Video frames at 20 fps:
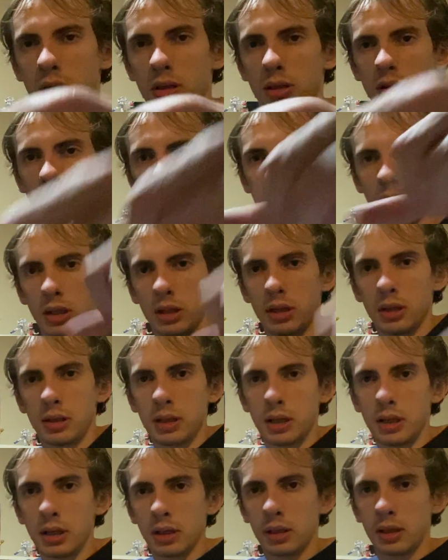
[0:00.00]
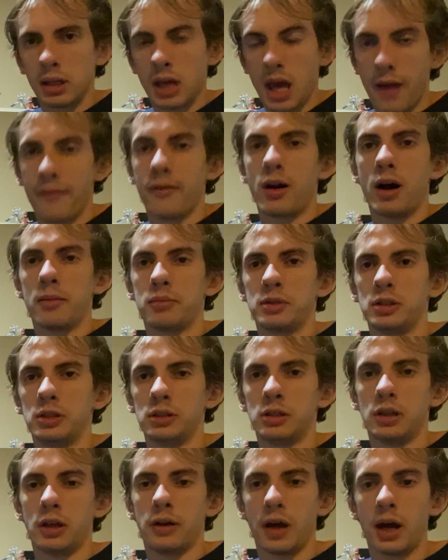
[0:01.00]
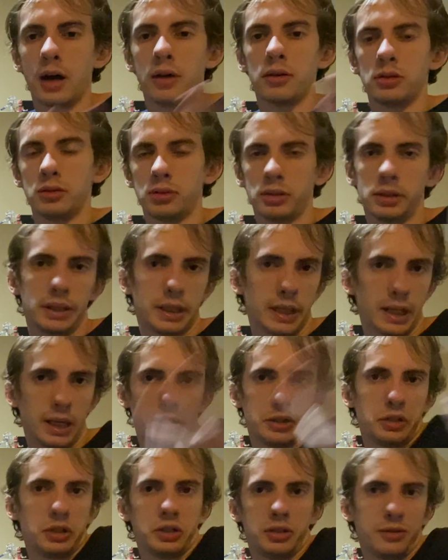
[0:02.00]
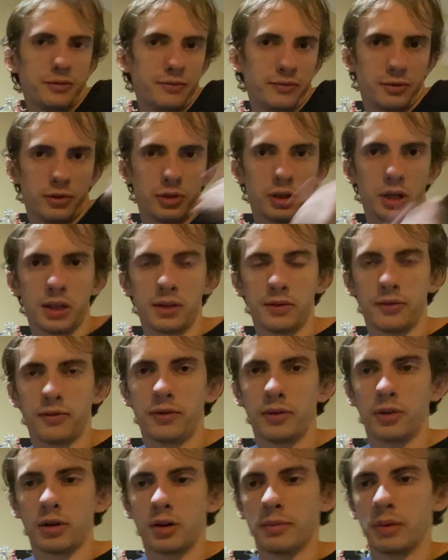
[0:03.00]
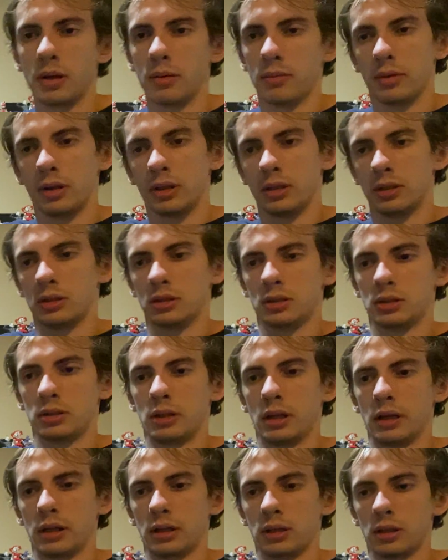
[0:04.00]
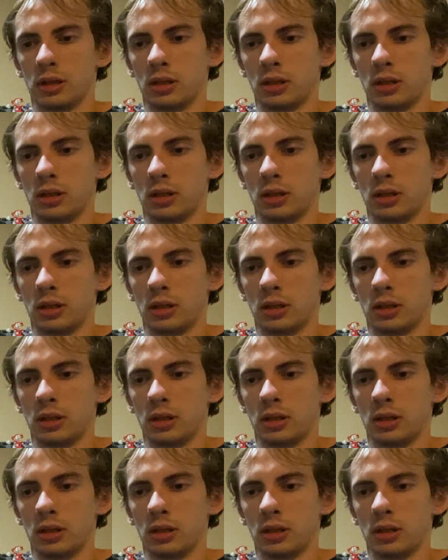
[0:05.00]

You technically have options of how you can just transform them and just like,